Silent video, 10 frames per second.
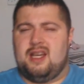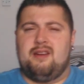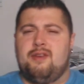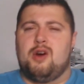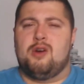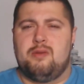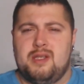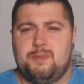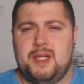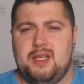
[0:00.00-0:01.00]
have
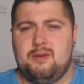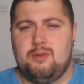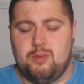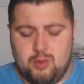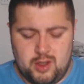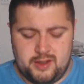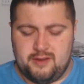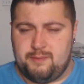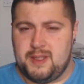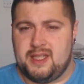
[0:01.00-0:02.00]
always been what
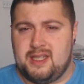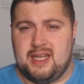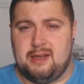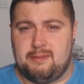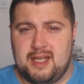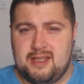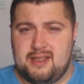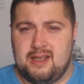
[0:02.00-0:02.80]
they've been described as.